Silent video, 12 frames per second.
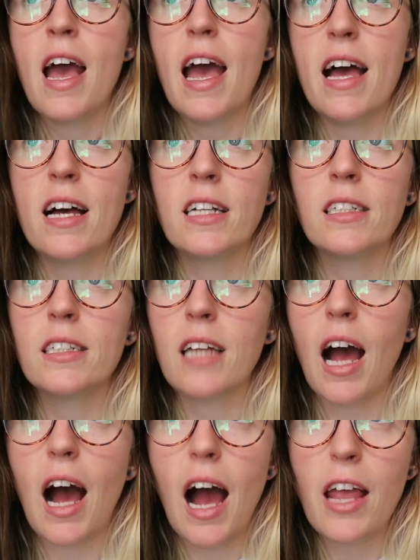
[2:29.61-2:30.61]
And
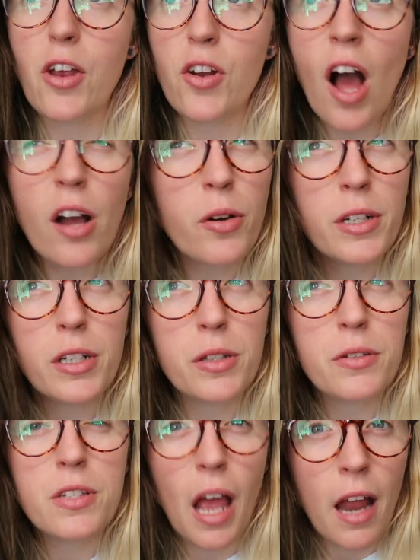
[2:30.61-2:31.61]
you're not going to
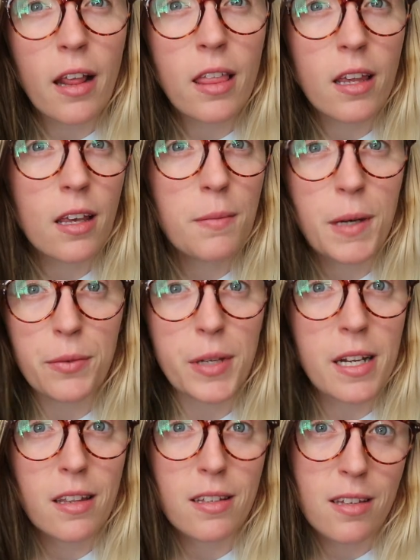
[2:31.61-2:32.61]
lose anything by
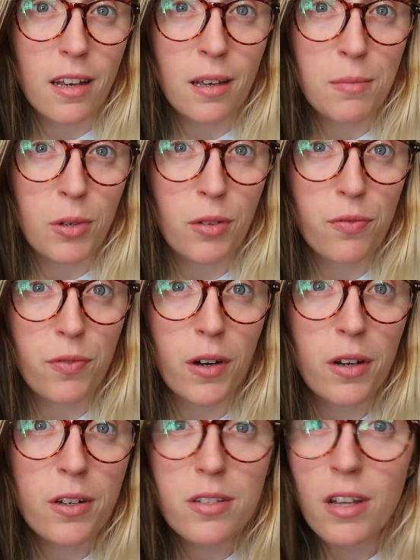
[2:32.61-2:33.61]
reading the second book
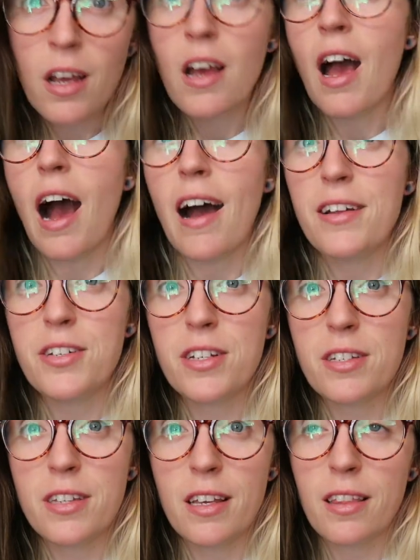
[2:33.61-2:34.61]
first. I
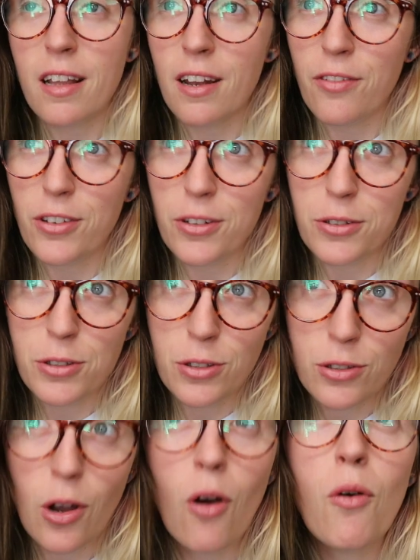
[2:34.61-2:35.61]
just think that if you
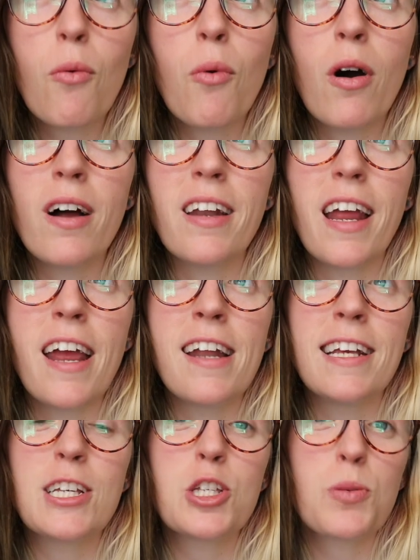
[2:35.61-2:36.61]
don't want
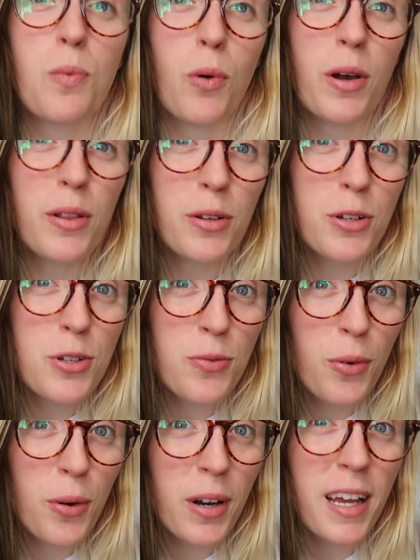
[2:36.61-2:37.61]
any spoilers
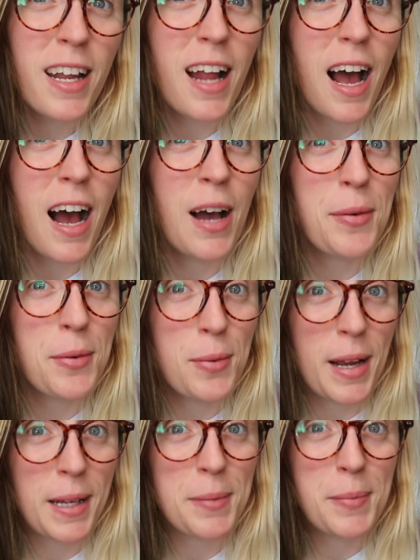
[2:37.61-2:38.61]
for it, I would
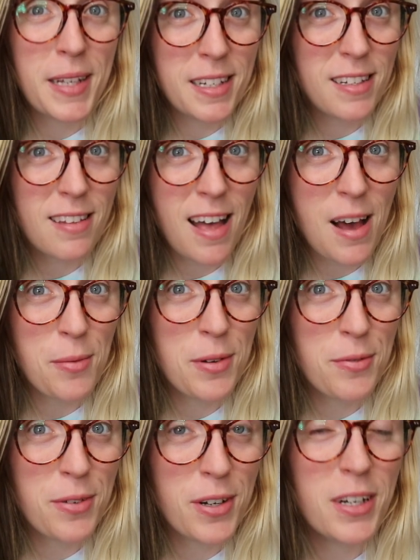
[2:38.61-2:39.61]
recommend that
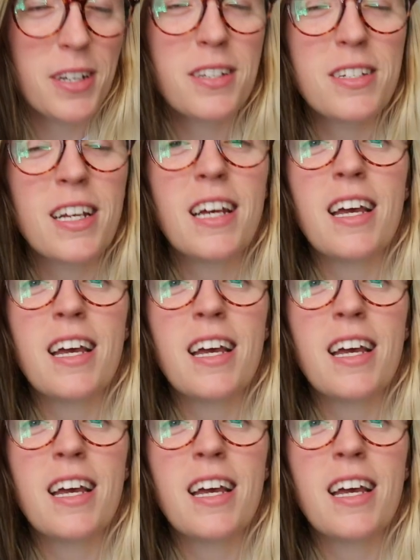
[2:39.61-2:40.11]
one first.